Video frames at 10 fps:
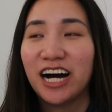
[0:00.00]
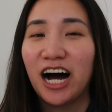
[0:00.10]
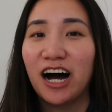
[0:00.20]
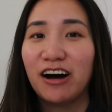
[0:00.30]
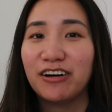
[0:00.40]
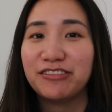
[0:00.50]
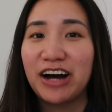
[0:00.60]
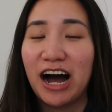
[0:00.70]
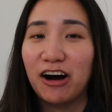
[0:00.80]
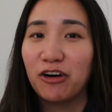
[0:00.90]
of
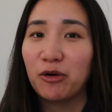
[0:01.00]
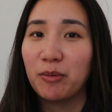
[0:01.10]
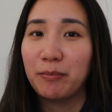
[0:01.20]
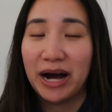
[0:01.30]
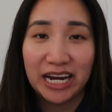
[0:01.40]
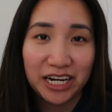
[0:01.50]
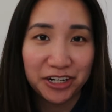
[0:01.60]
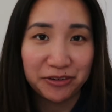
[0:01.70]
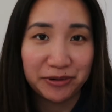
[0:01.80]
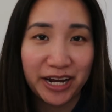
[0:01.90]
how my
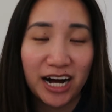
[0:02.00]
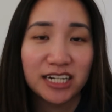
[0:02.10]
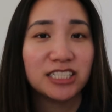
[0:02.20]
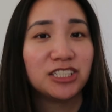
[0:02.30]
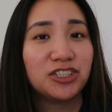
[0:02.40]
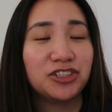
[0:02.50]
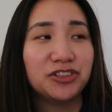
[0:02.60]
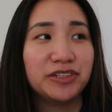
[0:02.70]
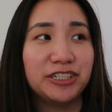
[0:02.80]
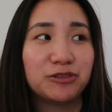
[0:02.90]
hair reacts to
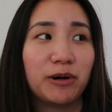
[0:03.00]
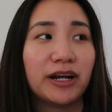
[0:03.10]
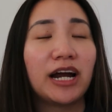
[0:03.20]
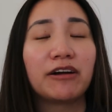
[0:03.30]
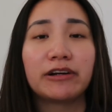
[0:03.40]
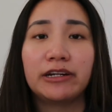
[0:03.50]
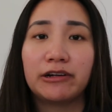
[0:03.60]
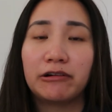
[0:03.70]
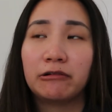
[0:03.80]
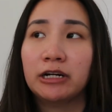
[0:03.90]
each one. I already
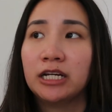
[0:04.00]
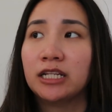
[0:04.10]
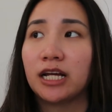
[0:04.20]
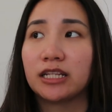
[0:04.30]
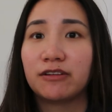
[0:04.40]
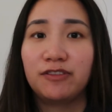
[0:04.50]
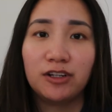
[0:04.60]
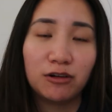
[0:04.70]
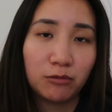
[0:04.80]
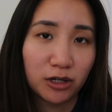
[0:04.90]
know that the
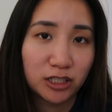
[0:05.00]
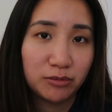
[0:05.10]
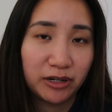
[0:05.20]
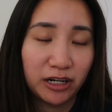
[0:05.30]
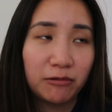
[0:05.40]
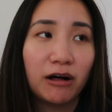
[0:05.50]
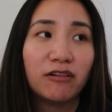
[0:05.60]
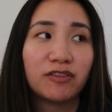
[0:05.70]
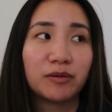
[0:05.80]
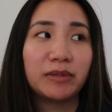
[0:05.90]
fino works pretty well
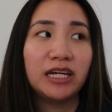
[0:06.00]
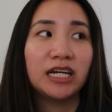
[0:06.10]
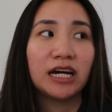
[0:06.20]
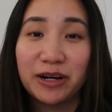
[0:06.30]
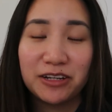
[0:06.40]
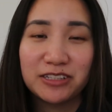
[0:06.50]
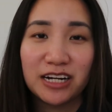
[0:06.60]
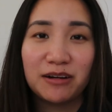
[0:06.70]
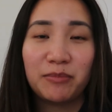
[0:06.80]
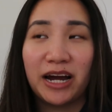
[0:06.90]
for me. When I use
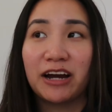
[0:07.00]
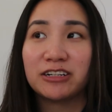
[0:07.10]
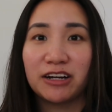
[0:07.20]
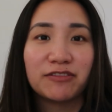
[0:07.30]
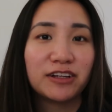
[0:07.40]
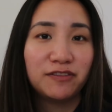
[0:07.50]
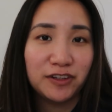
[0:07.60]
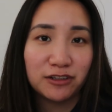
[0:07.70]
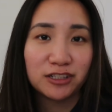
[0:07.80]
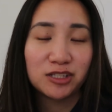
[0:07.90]
it, my hair definitely
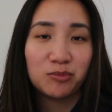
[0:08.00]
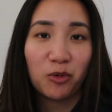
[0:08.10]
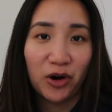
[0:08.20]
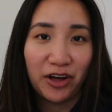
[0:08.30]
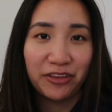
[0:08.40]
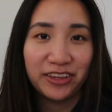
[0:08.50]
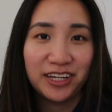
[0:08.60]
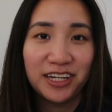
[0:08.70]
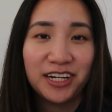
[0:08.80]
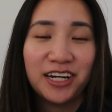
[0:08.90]
feels more
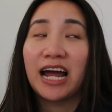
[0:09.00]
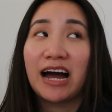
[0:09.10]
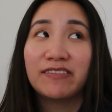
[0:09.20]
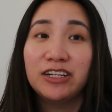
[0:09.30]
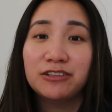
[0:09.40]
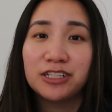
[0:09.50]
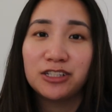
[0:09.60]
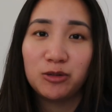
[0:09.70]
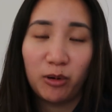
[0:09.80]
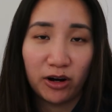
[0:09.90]
healthy. I haven't used a
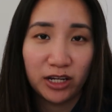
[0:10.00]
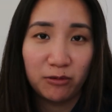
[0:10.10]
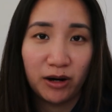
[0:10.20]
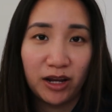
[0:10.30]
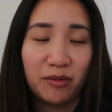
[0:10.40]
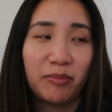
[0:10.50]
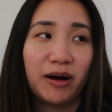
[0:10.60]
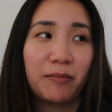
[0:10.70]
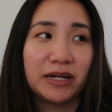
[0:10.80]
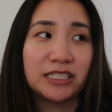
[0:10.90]
tsubaki one,
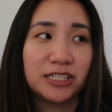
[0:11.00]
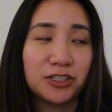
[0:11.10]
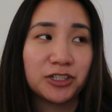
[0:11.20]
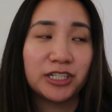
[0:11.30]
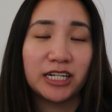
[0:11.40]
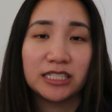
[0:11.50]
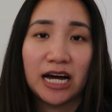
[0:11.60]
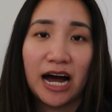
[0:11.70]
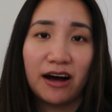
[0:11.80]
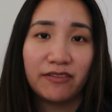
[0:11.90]
but my sister does
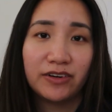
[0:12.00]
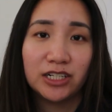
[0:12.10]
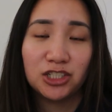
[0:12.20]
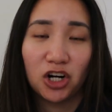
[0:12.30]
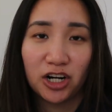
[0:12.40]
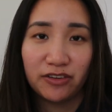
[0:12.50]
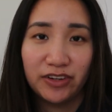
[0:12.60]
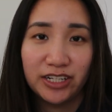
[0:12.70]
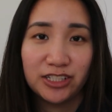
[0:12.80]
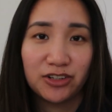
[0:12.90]
have a jar of
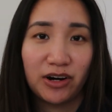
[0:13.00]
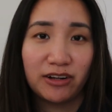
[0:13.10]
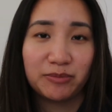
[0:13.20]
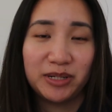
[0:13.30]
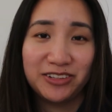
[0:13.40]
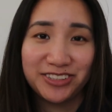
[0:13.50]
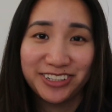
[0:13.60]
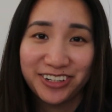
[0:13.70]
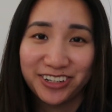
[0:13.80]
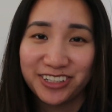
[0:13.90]
it, so I'll be
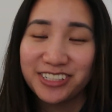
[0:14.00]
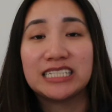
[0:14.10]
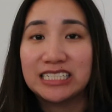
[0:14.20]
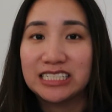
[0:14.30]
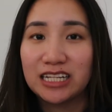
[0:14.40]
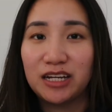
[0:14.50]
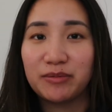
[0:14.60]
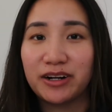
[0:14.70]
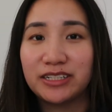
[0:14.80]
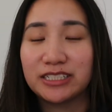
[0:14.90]
using hers. As a
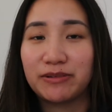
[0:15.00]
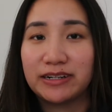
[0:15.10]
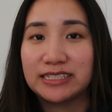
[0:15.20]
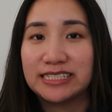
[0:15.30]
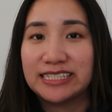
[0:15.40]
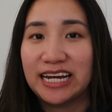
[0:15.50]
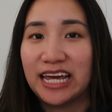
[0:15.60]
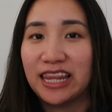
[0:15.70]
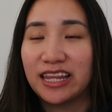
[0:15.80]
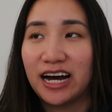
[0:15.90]
disclaimer, I just want to
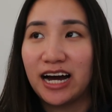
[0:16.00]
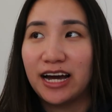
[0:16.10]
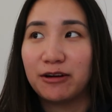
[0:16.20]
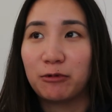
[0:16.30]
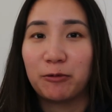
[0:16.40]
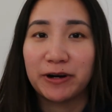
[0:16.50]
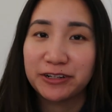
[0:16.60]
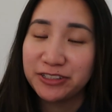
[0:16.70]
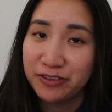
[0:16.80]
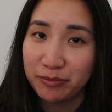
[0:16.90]
say that what
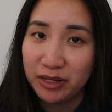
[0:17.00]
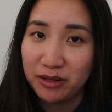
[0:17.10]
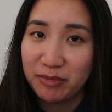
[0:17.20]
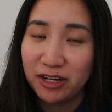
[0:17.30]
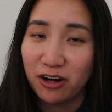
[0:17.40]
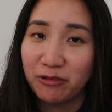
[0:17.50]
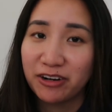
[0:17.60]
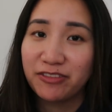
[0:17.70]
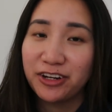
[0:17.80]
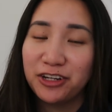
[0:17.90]
works for me may not
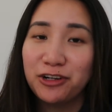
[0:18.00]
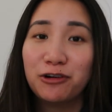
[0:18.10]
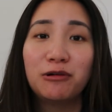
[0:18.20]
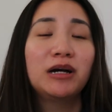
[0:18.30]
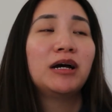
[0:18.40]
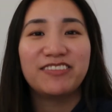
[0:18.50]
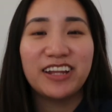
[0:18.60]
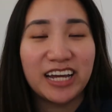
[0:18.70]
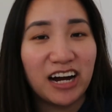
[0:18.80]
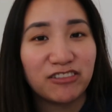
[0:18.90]
work for you. I feel
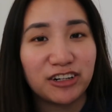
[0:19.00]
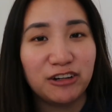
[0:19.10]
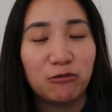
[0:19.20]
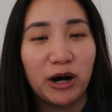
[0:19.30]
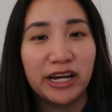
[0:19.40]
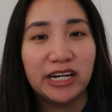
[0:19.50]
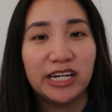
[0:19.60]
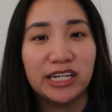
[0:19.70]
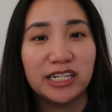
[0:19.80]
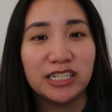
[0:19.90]
like everyone
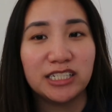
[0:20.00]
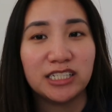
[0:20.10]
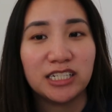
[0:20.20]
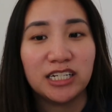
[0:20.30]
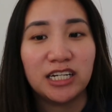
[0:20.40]
is